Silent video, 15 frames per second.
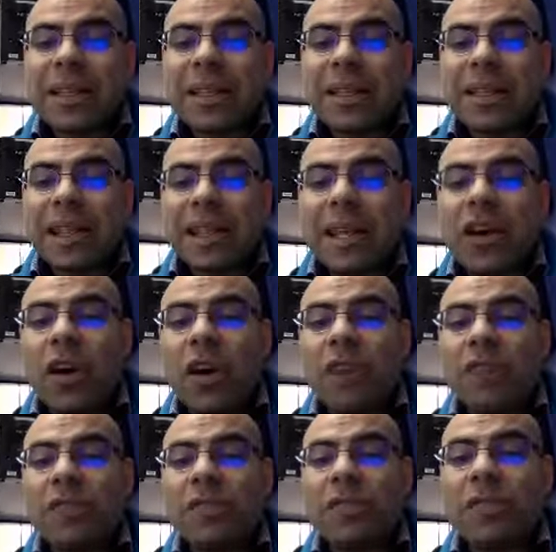the key
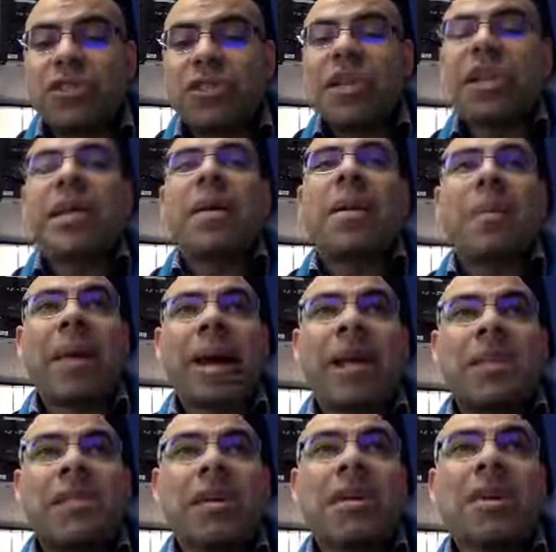of G
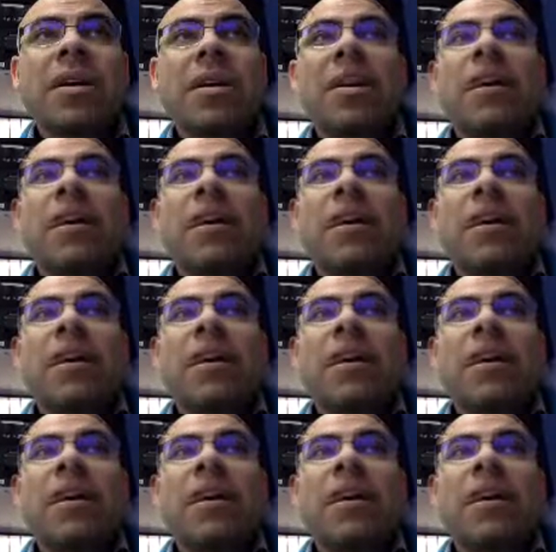major,